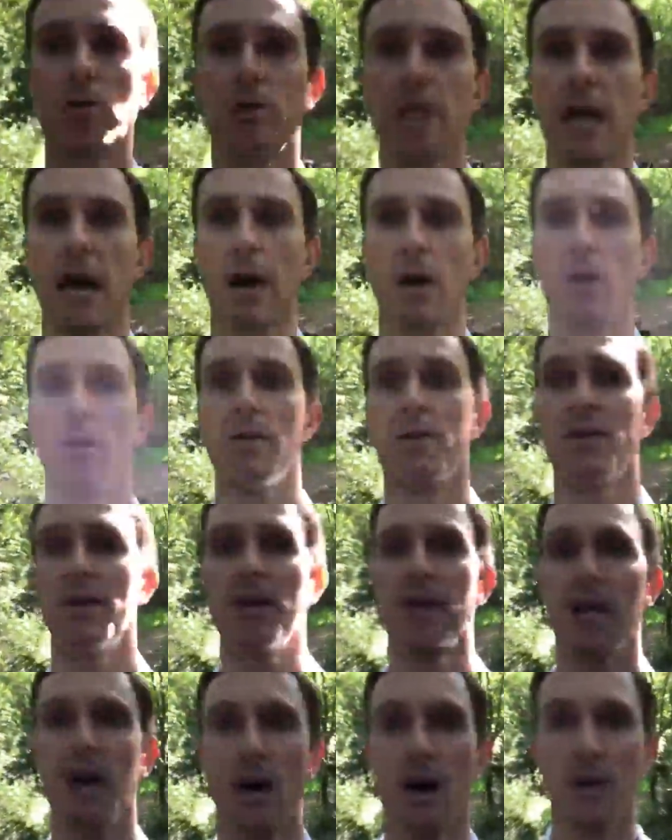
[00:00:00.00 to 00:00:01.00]
doubt,
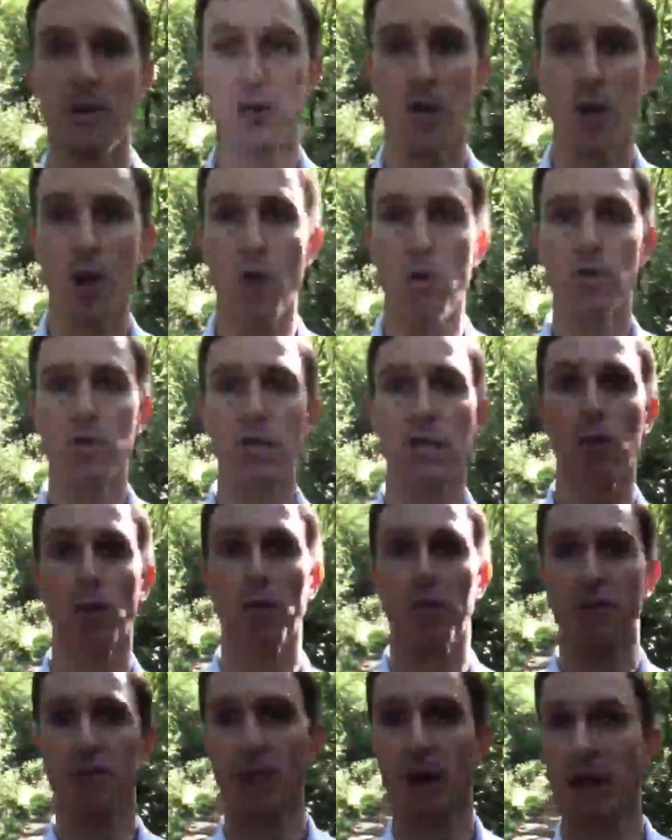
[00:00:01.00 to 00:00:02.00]
the no-deal
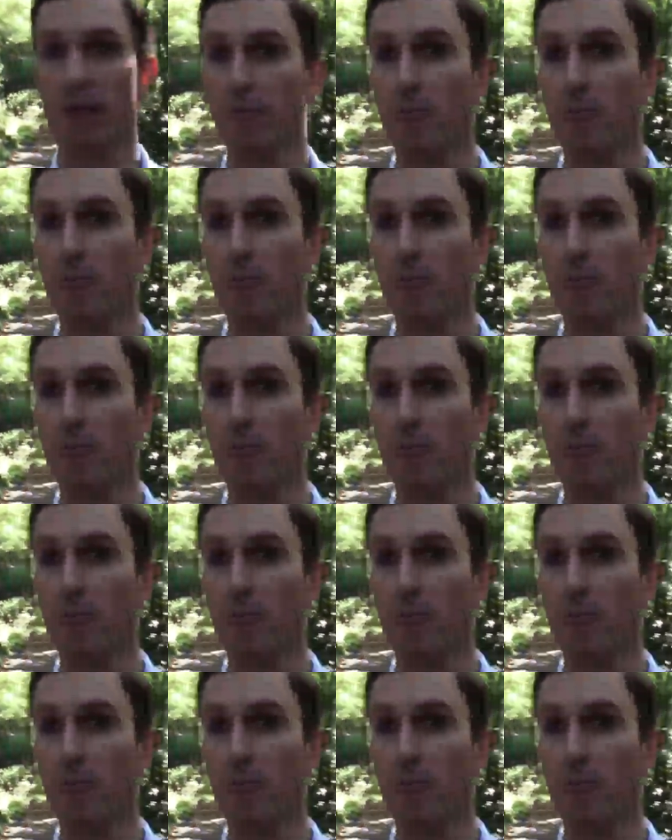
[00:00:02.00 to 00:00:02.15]
threat